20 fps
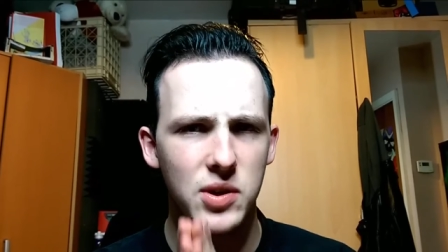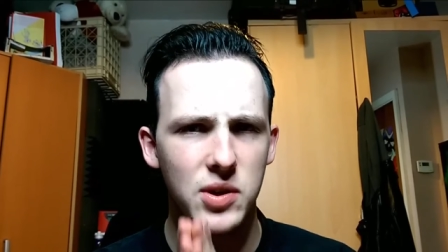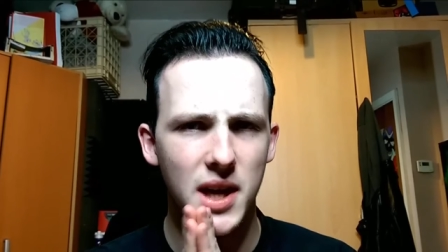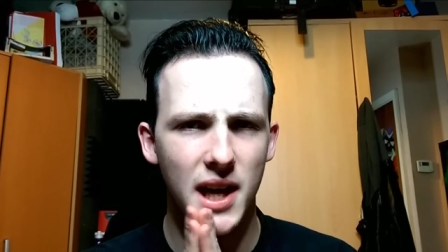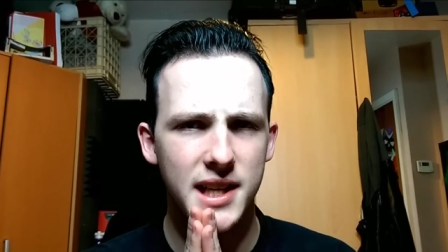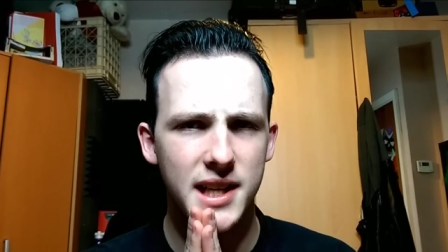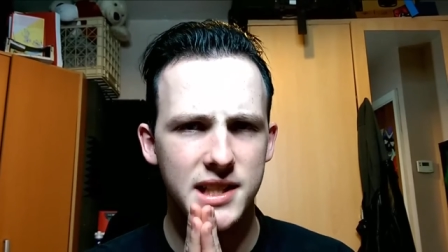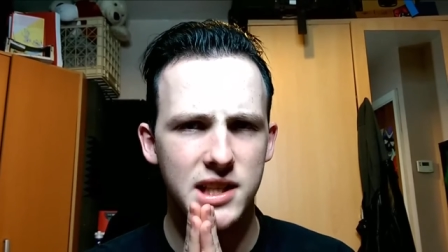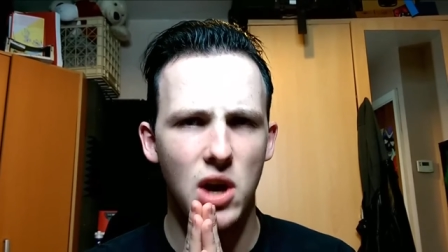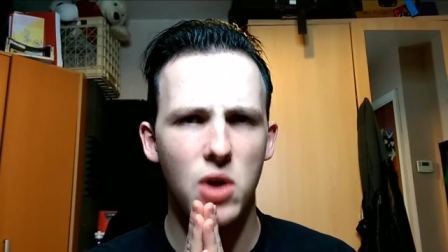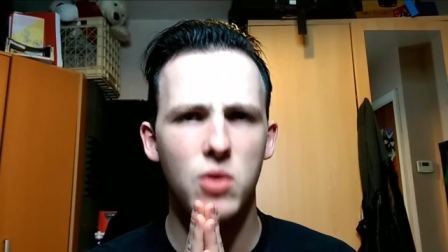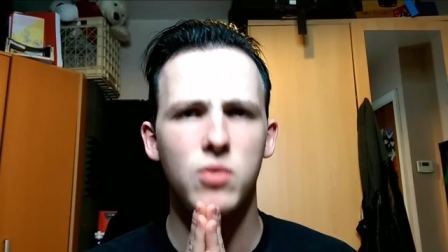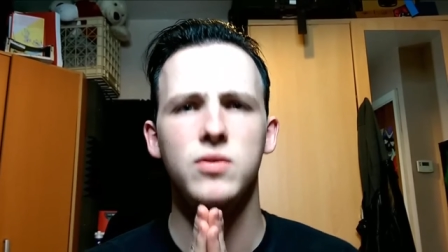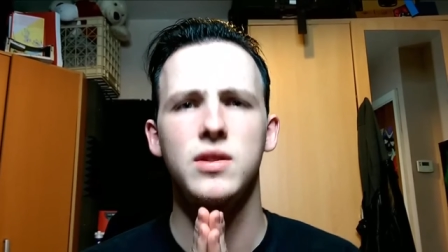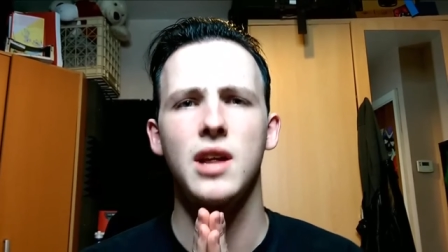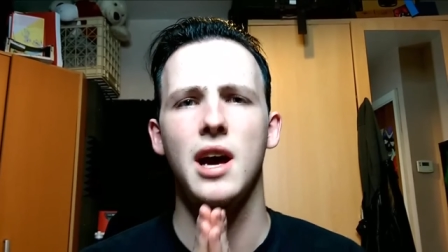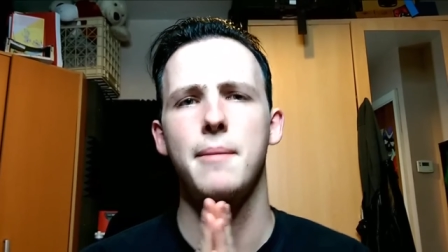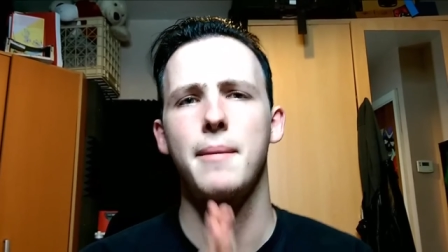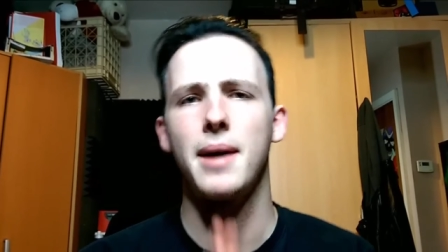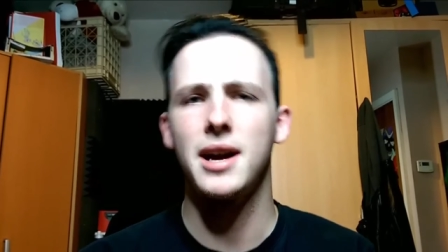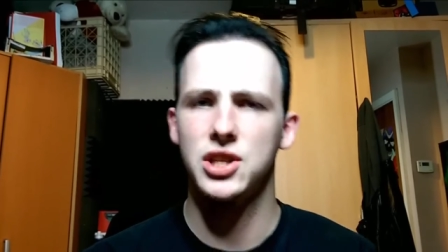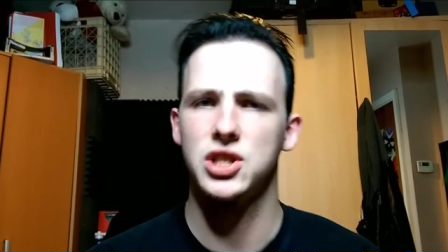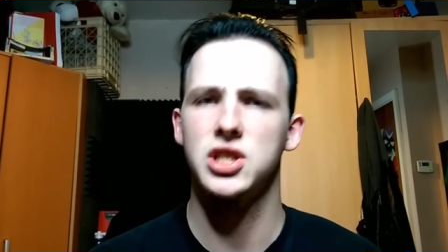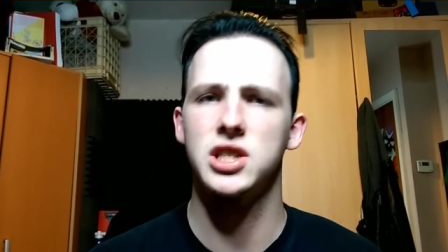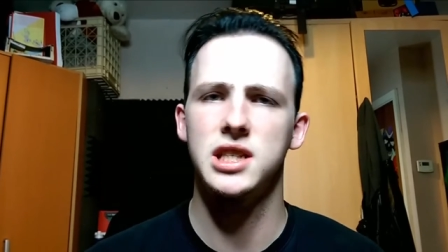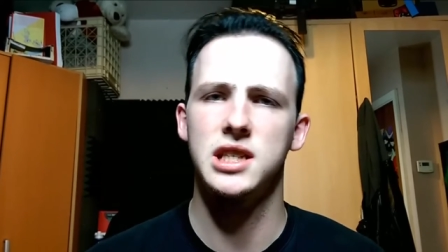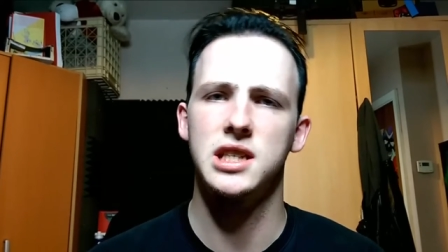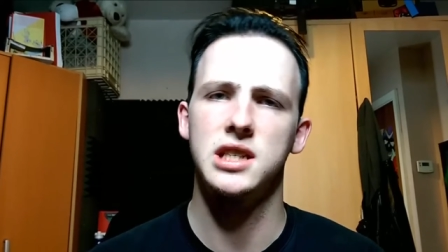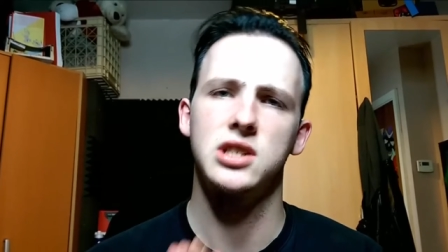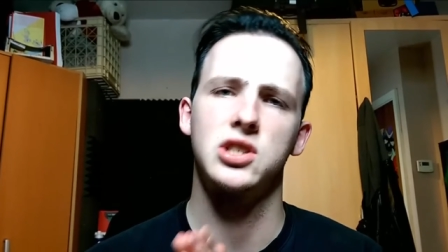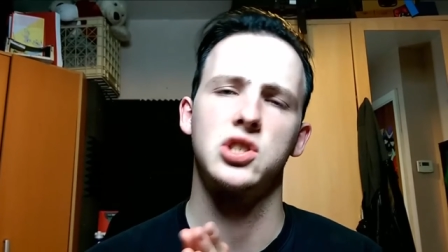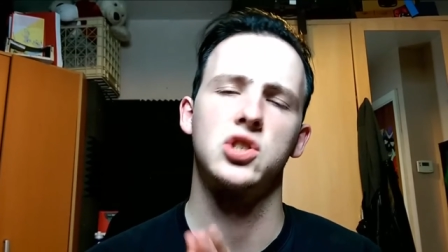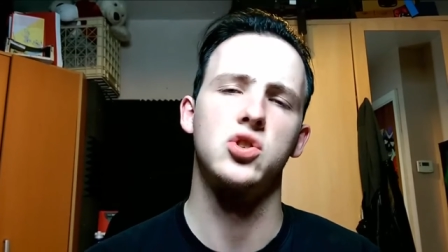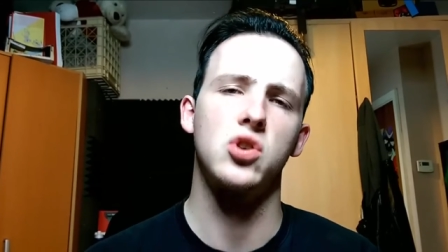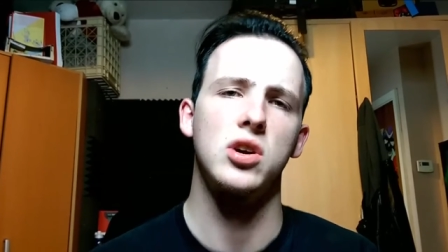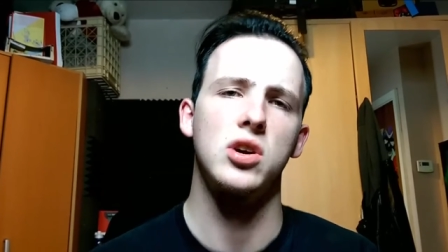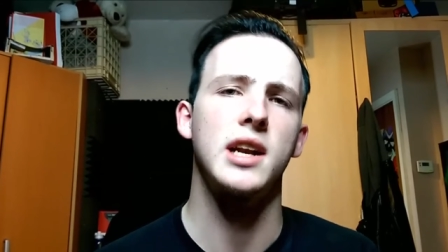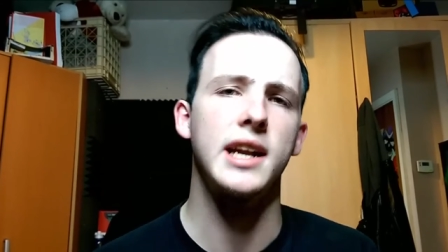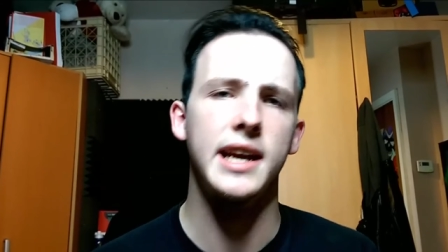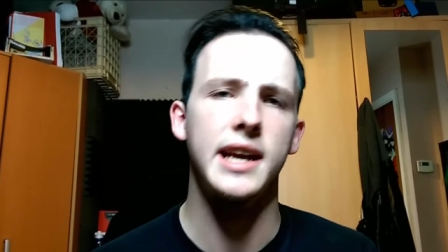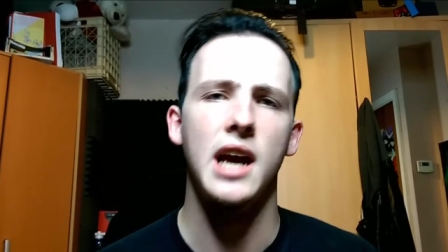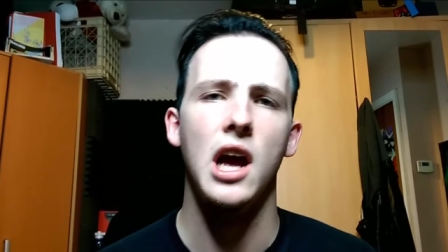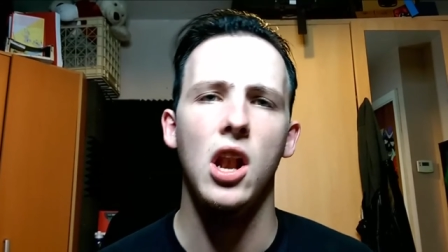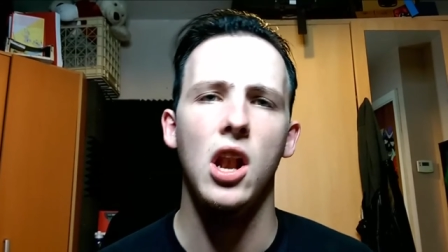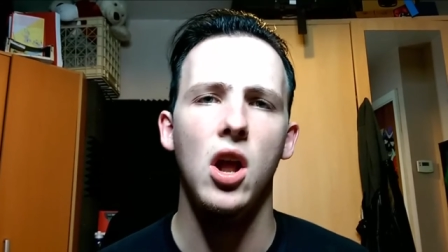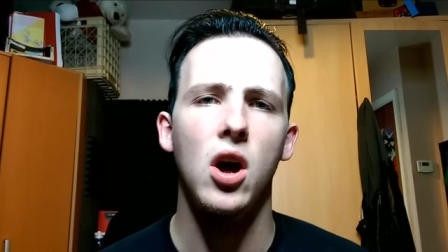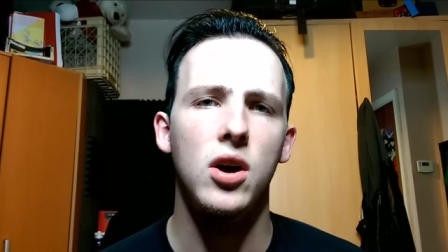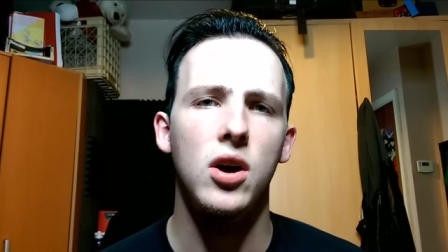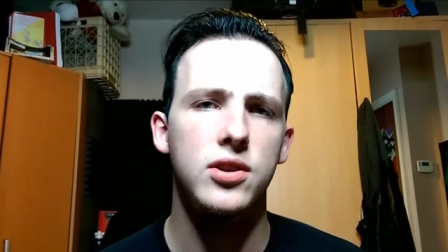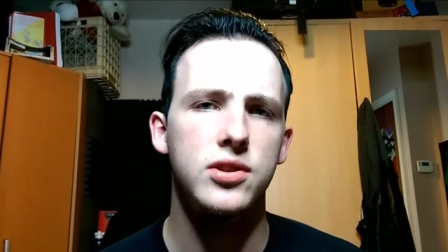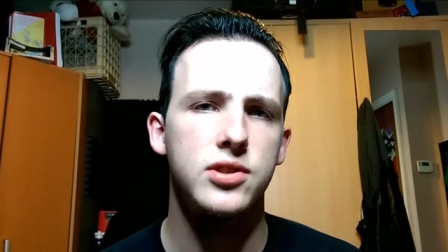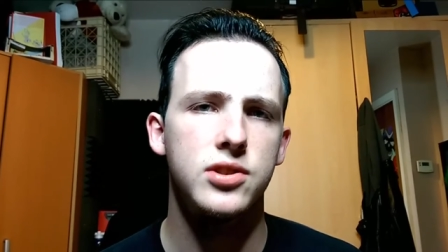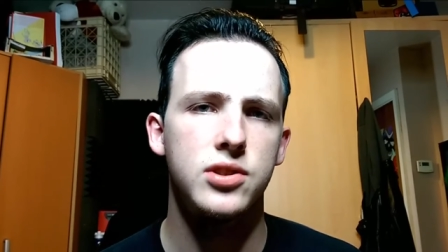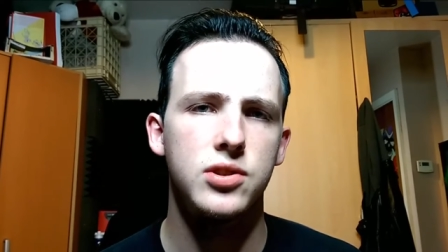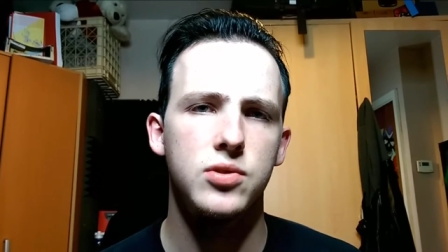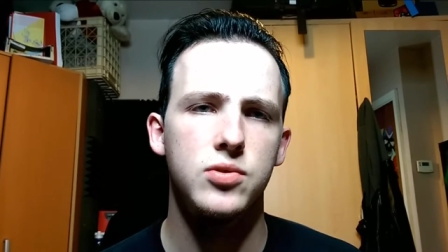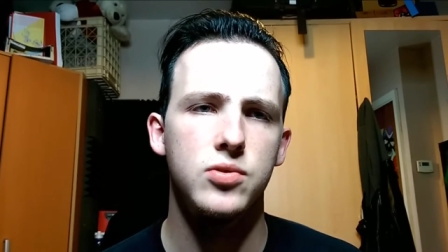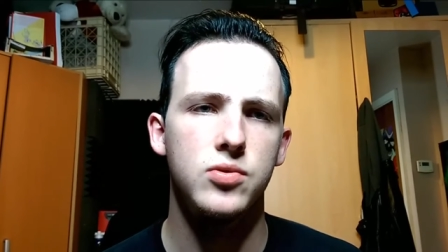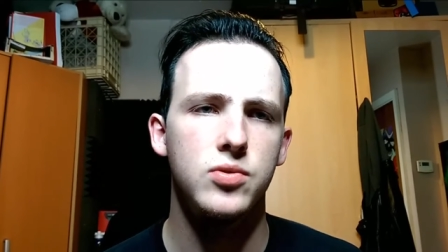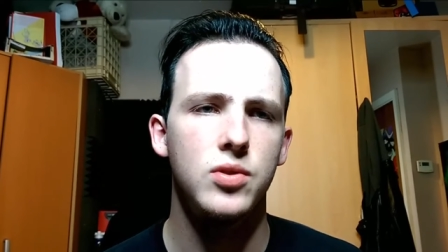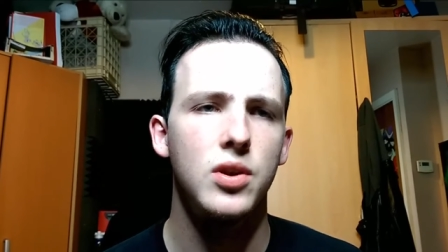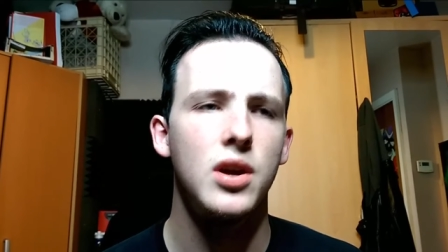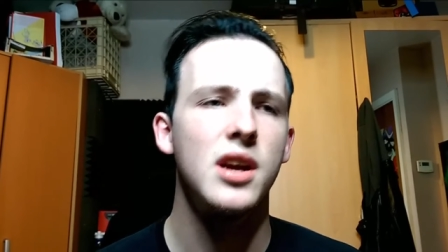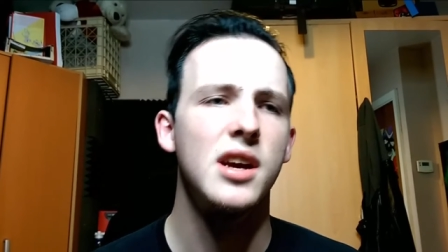you guys know that I'm actually struggling a lot to